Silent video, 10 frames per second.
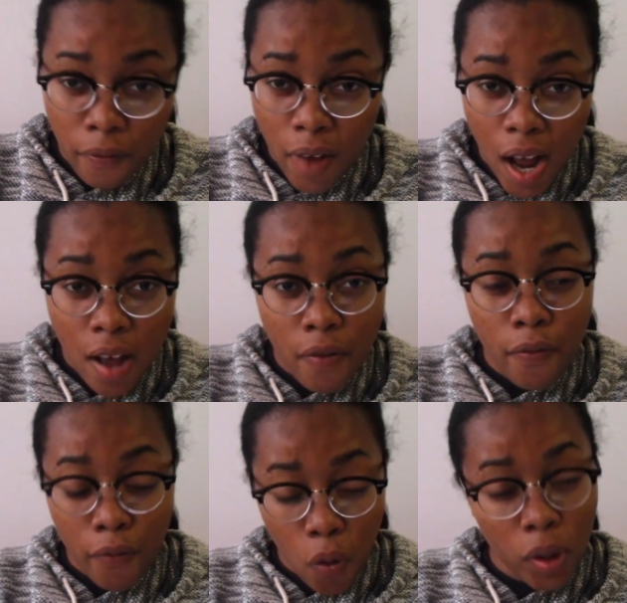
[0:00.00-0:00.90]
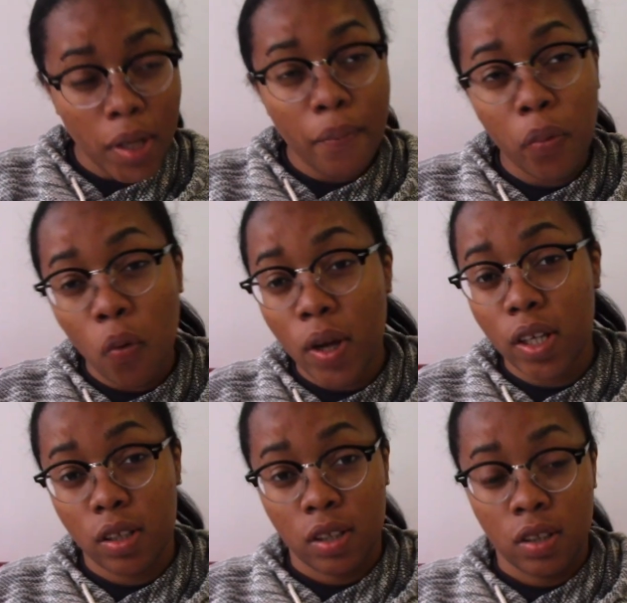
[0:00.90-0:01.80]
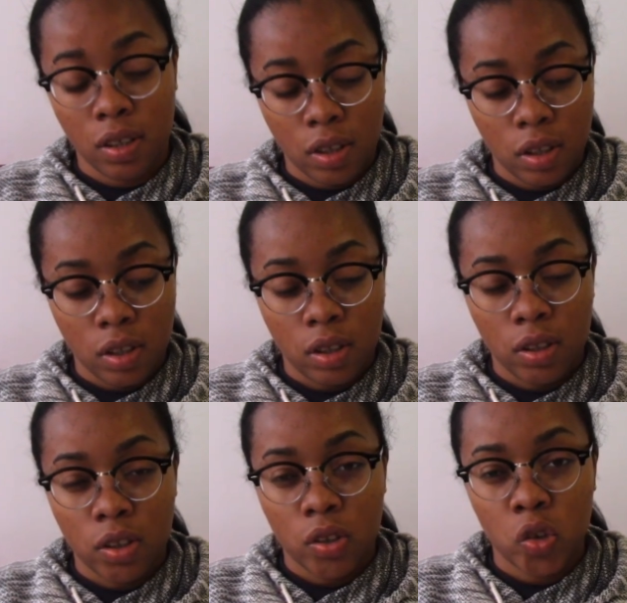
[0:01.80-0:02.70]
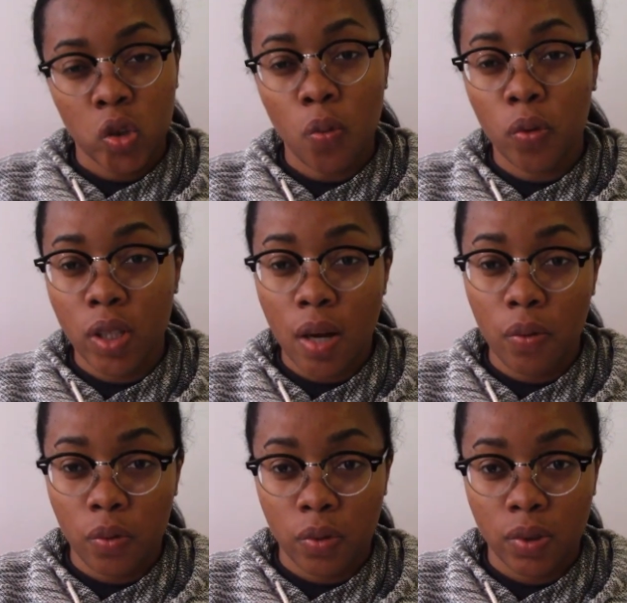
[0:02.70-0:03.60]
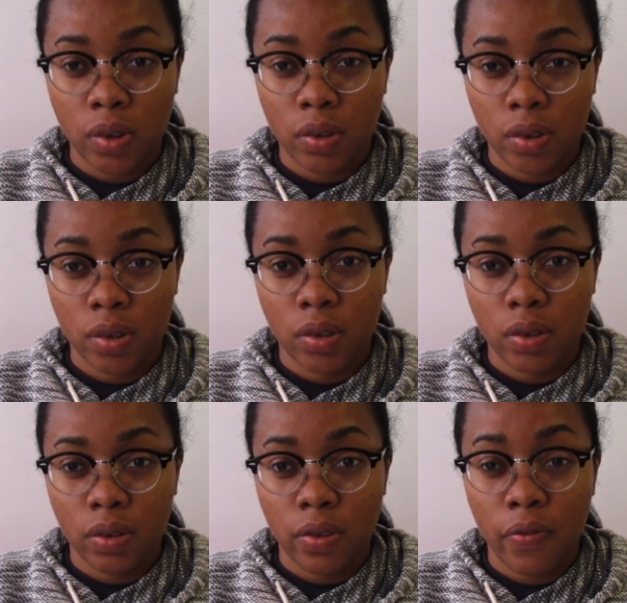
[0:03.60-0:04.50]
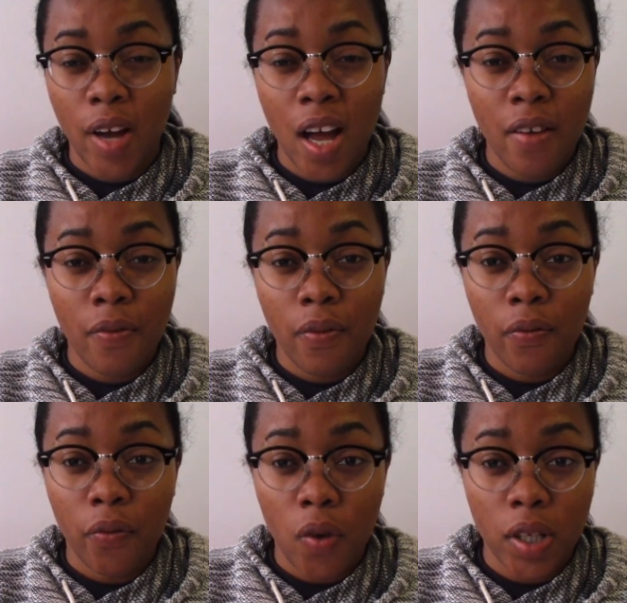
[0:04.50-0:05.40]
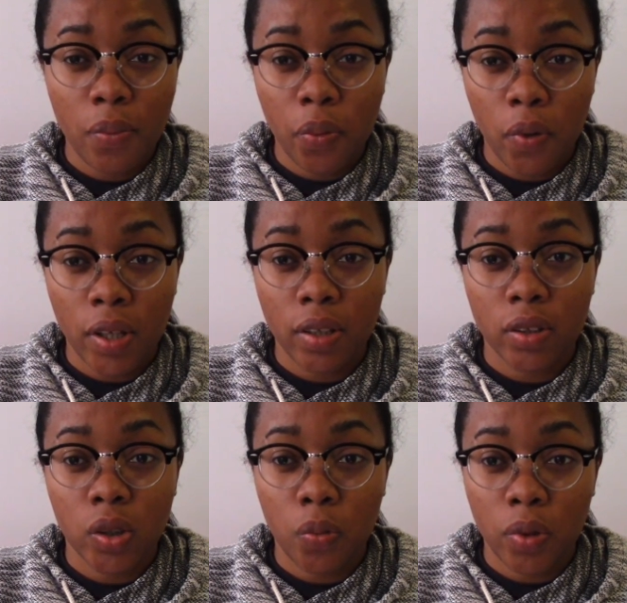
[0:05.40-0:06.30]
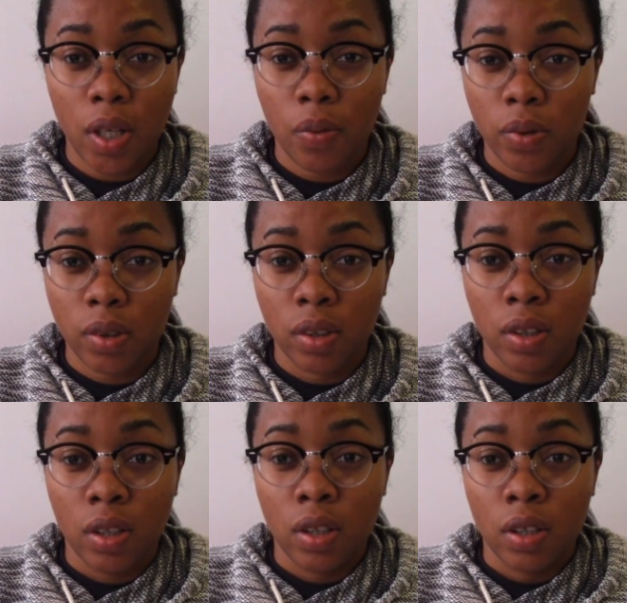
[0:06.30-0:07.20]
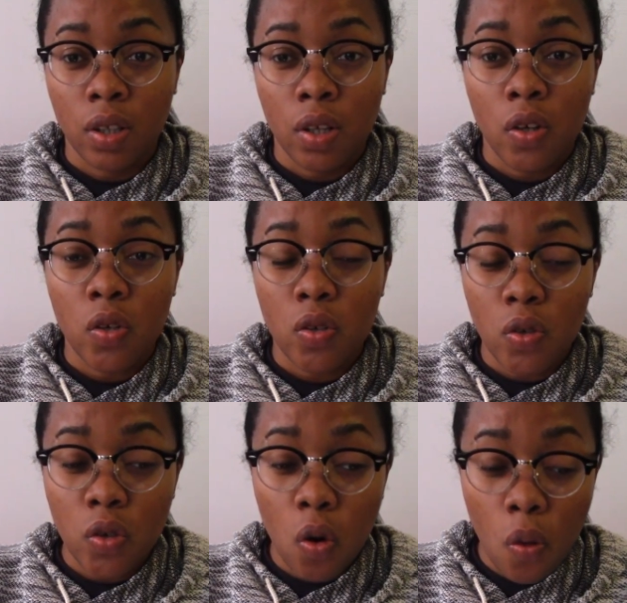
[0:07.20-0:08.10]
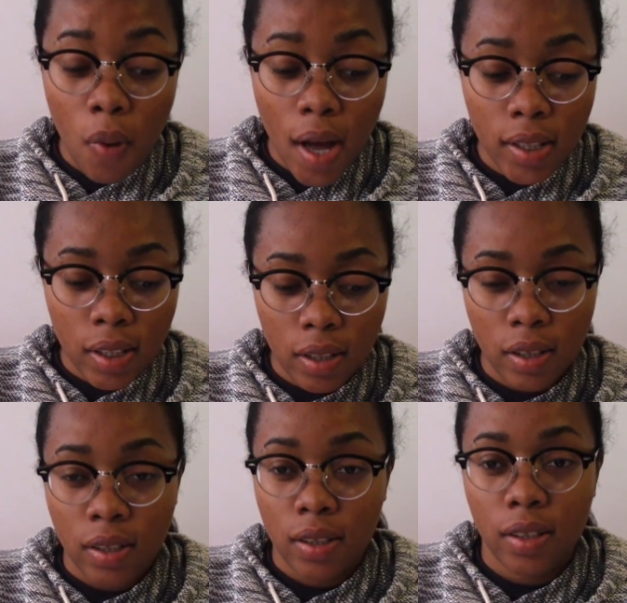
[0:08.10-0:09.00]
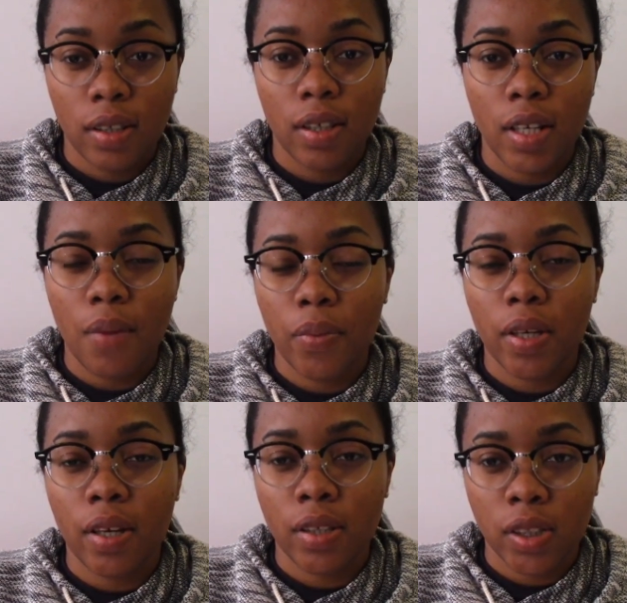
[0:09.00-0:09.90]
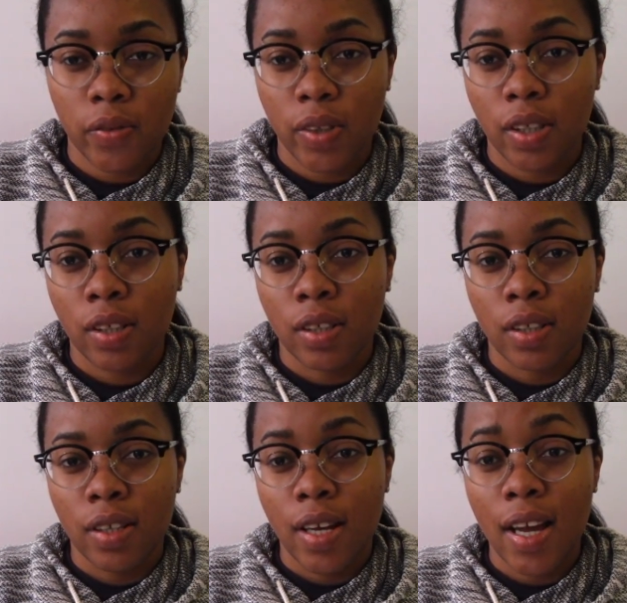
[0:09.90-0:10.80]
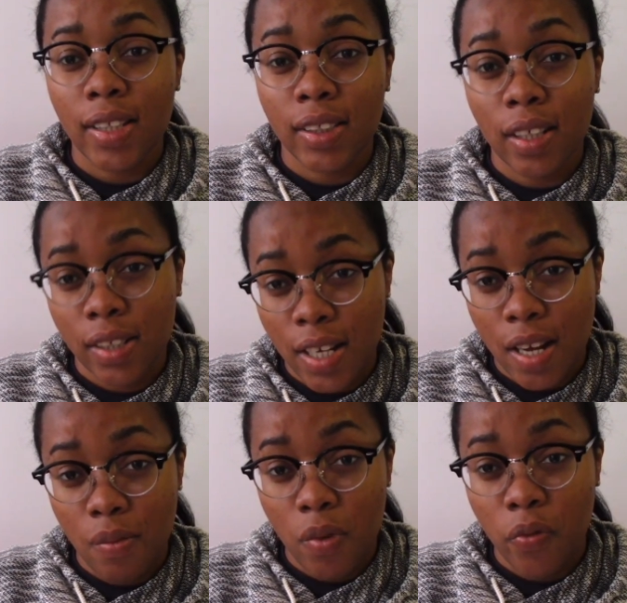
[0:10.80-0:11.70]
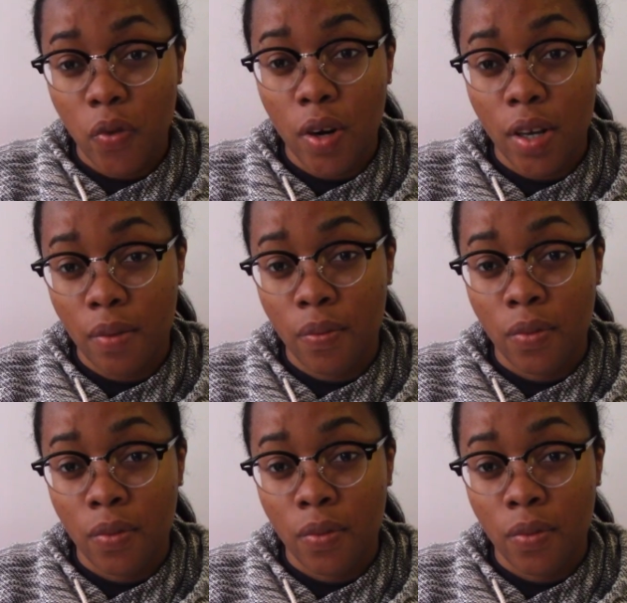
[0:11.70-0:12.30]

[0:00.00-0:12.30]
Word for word: five 40 point triple doubles. Five 40 point triple doubles. Nobody in NBA history has done that before him.